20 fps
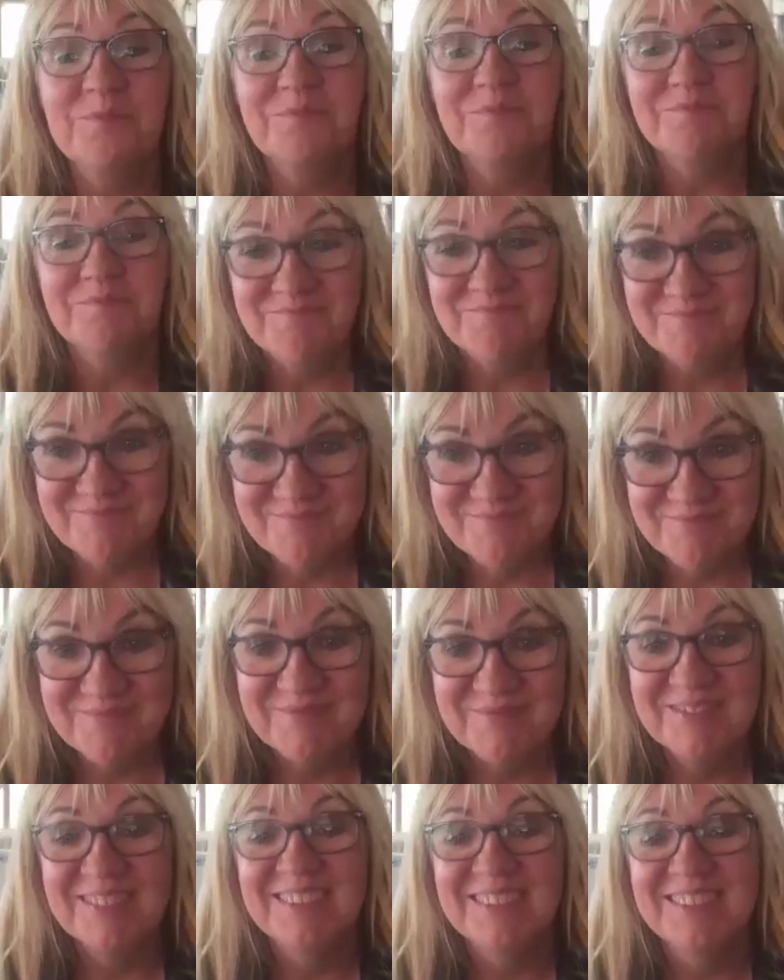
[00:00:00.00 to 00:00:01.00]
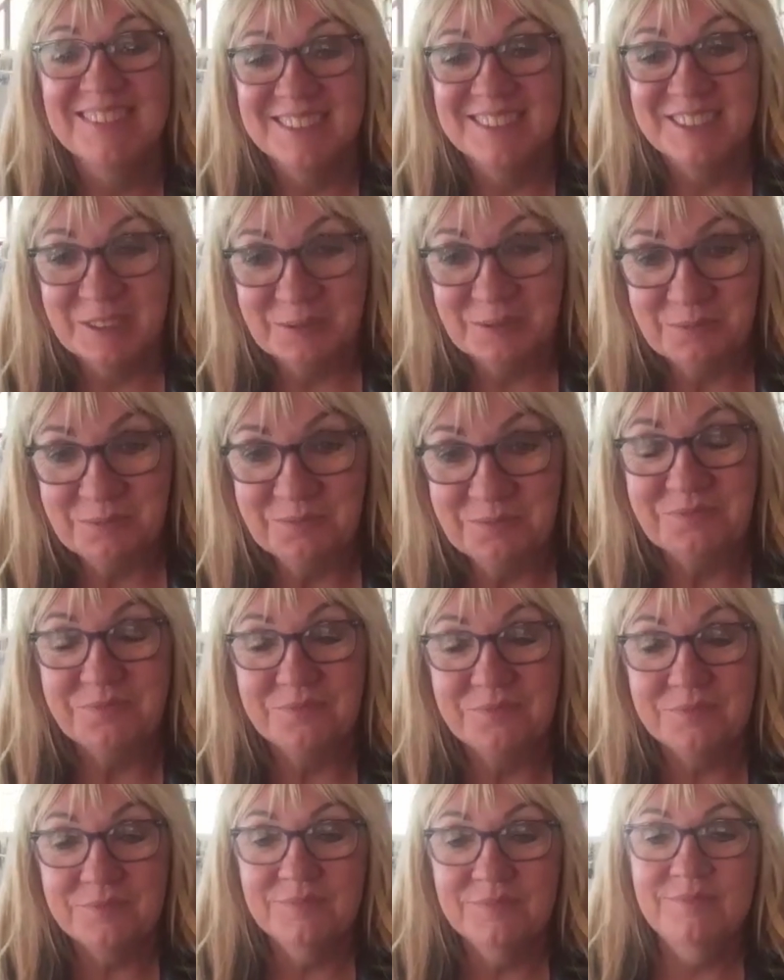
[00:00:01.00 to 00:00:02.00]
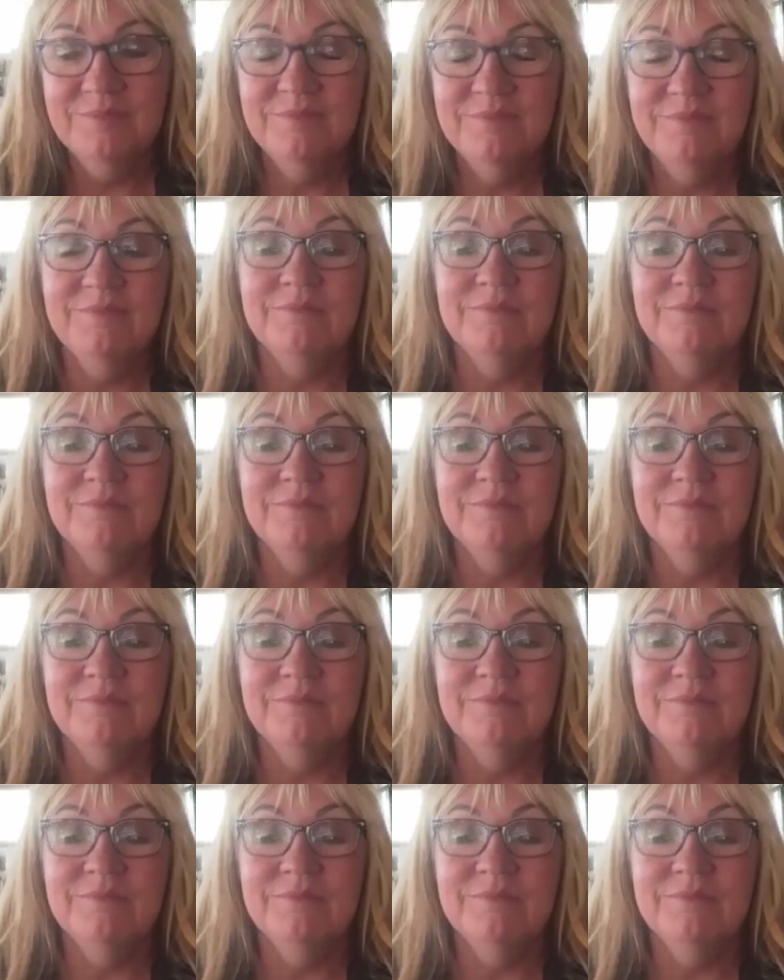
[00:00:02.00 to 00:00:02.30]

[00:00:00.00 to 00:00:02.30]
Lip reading: So I got my license, and